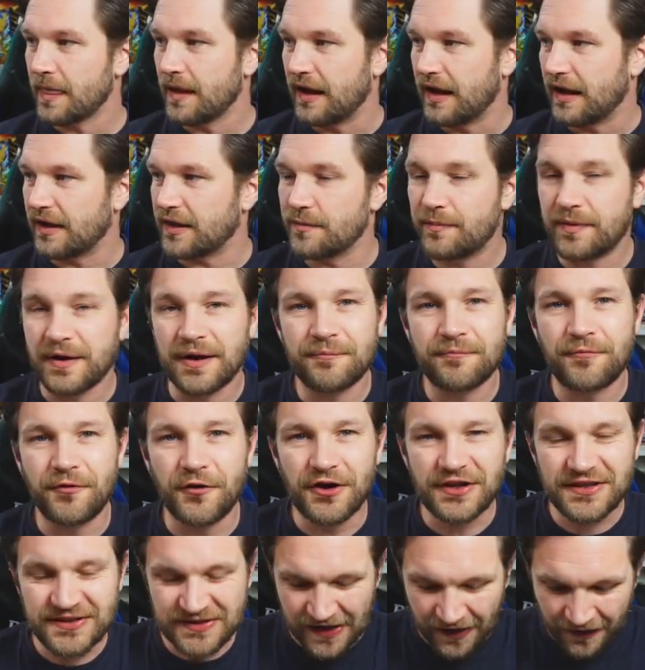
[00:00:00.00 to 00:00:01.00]
And the big
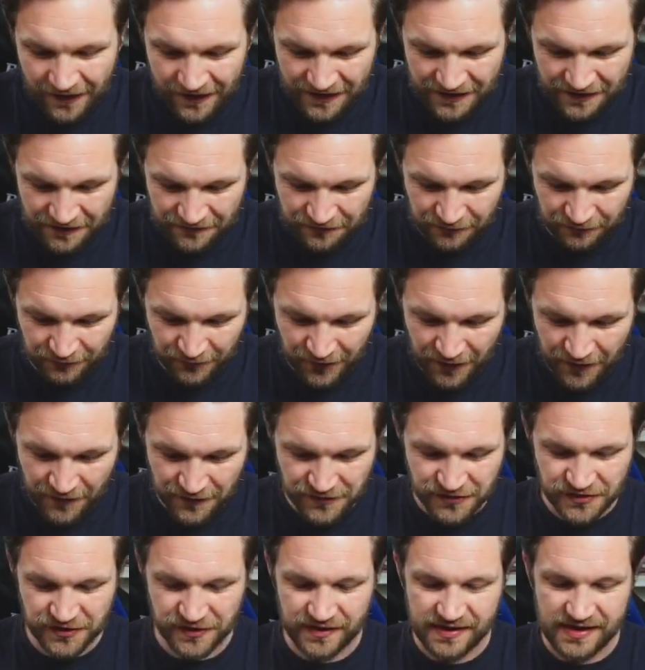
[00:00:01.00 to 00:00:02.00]
boy
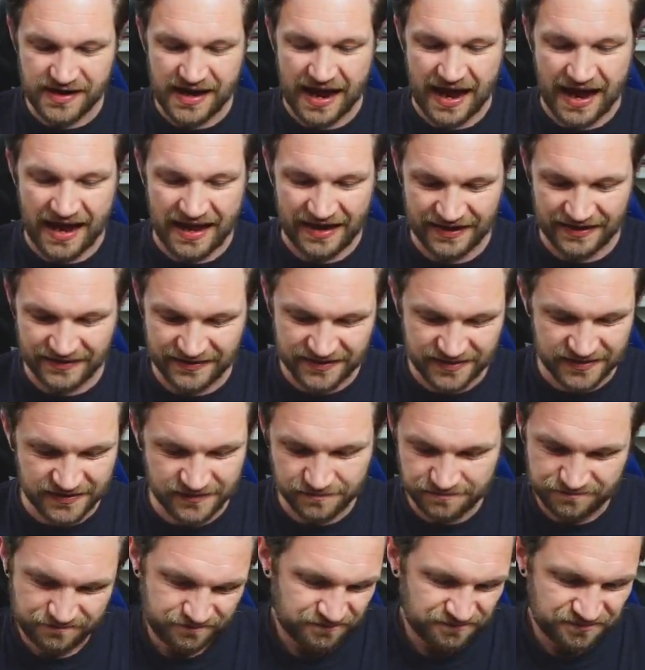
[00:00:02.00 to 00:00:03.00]
Typhlosion, and
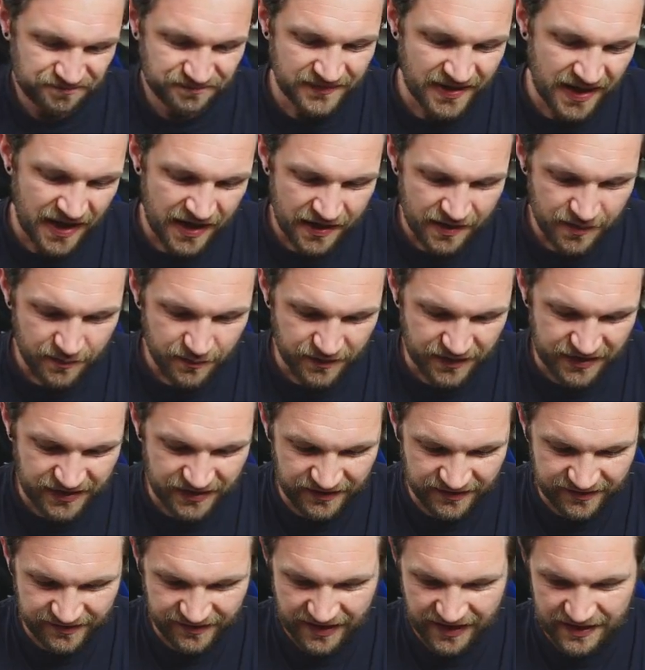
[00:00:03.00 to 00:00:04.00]
what can
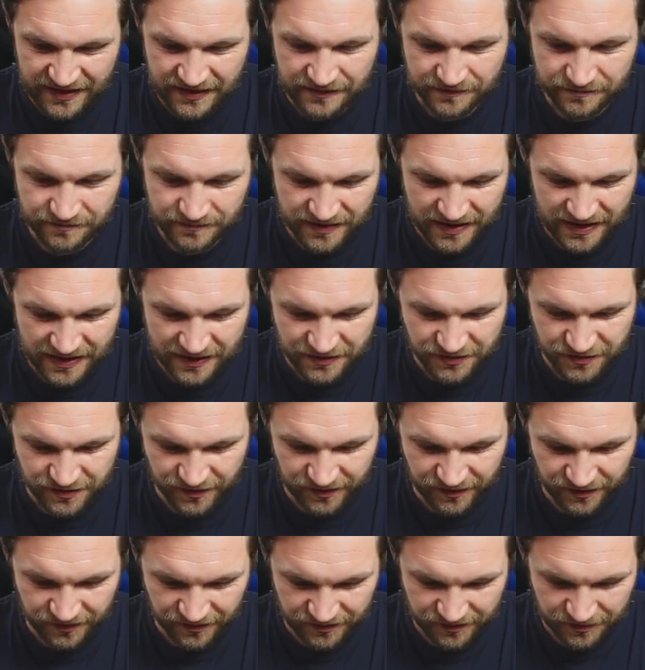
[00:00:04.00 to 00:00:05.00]
you say, it
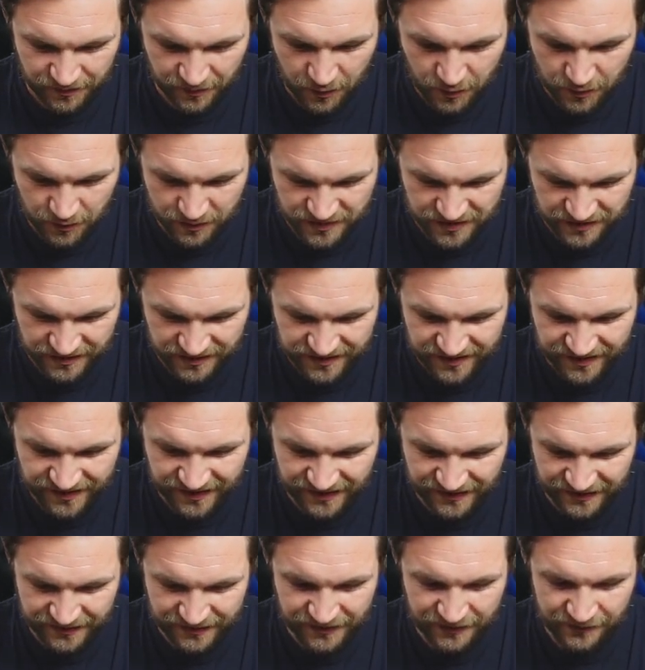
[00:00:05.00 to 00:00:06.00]
just looks gorgeous.
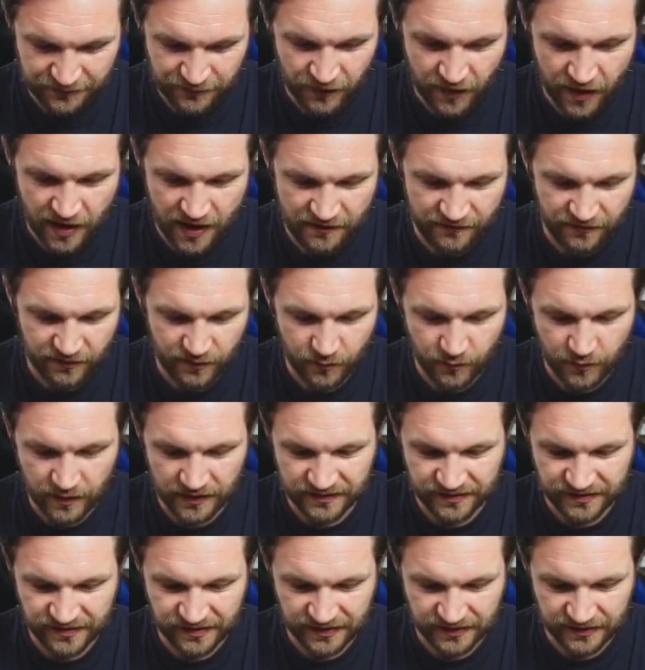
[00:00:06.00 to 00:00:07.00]
65
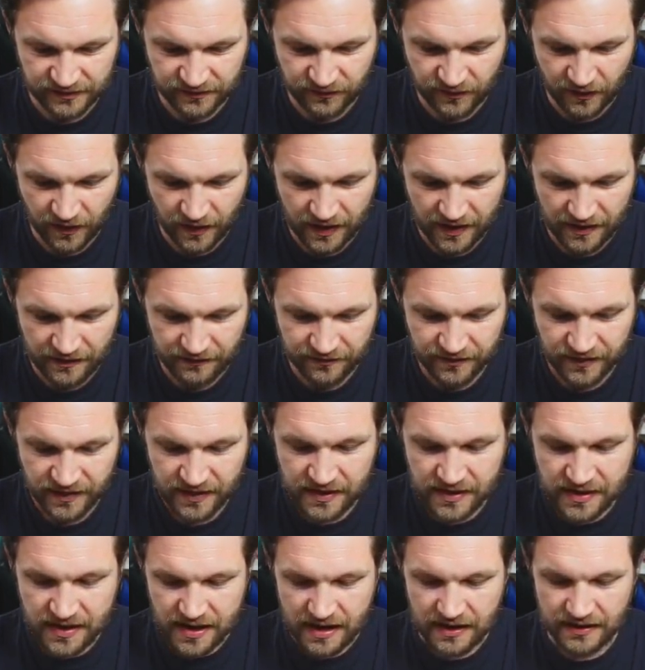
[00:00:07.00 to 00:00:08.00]
165,
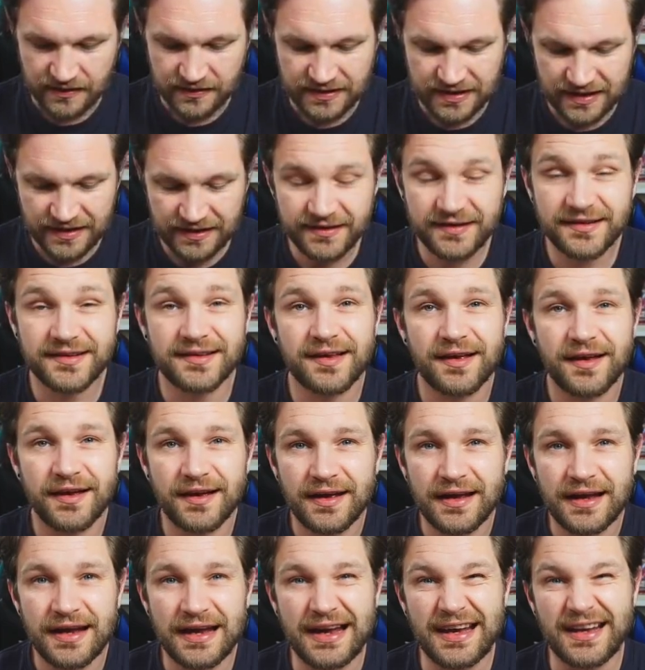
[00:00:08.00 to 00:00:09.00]
and this
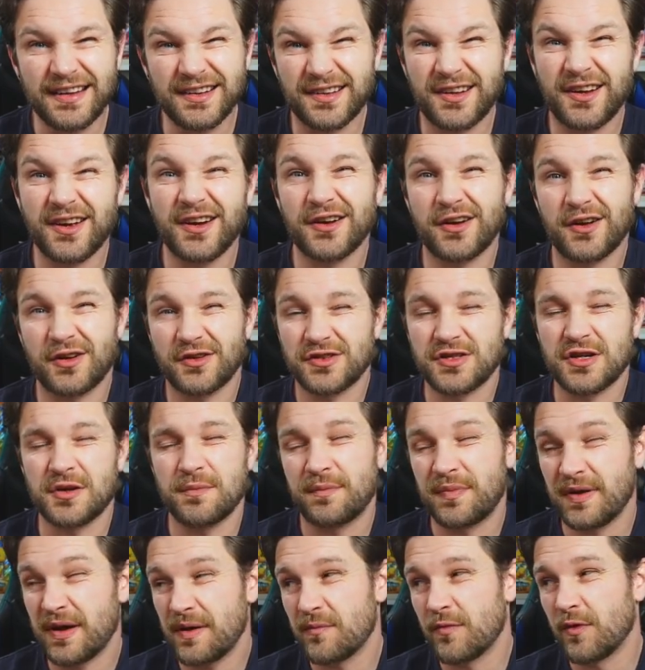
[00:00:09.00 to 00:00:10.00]
is gonna cost you a
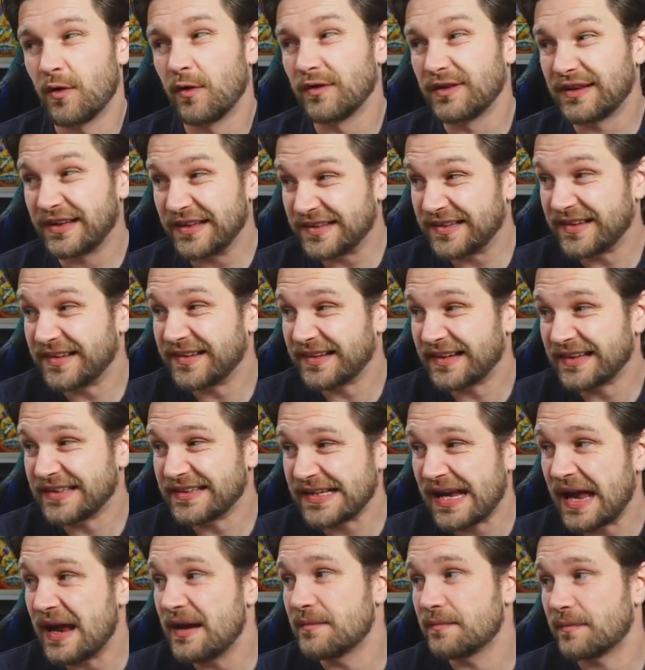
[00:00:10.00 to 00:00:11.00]
bit more. This is a
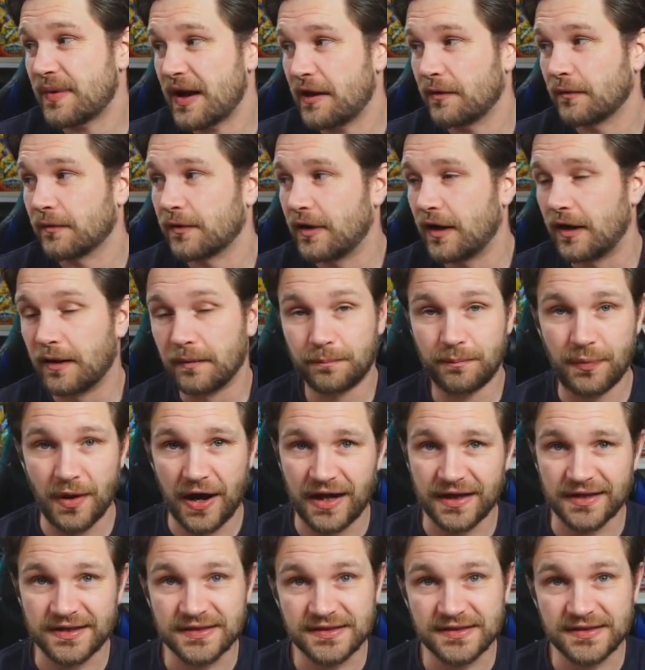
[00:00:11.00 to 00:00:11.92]
£10 card, but